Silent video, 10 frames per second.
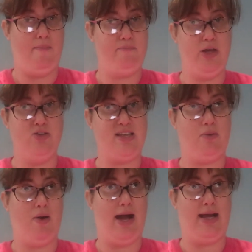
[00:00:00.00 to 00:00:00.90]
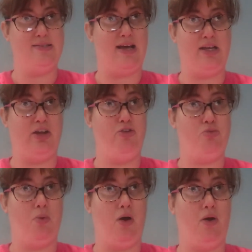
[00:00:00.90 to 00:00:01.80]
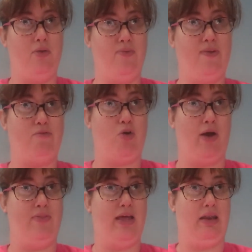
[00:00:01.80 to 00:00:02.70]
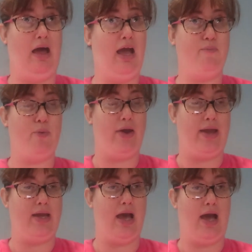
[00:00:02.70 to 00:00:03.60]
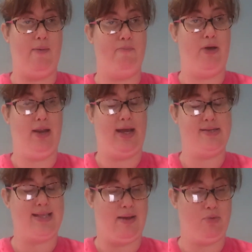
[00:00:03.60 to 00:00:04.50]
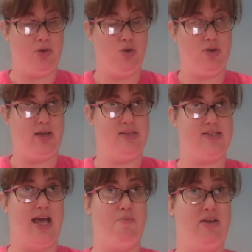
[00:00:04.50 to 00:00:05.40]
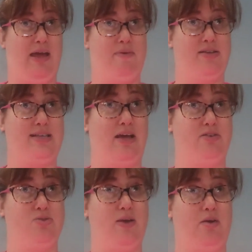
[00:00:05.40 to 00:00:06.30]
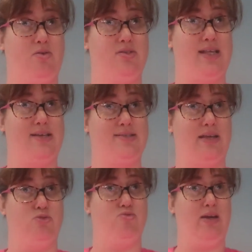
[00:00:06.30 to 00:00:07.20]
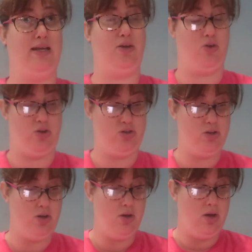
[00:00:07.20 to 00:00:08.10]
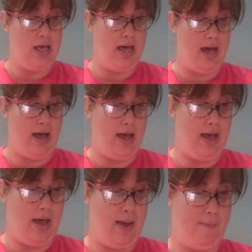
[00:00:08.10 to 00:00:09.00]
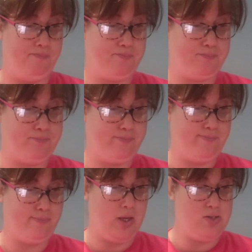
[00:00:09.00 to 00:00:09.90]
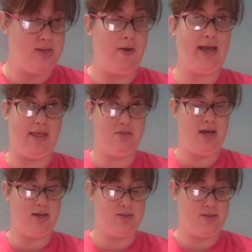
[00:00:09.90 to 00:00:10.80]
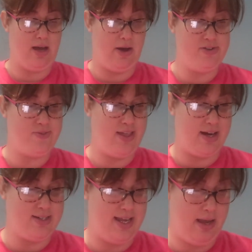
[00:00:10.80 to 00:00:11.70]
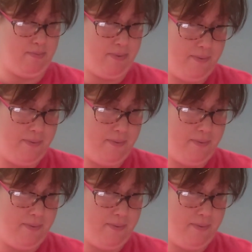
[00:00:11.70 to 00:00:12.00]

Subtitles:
music wise I use what they've got in their library, but like I say, I'm going to look into Epidemic Sound as well, because that sounds really good. So again, thanks guys for that tip.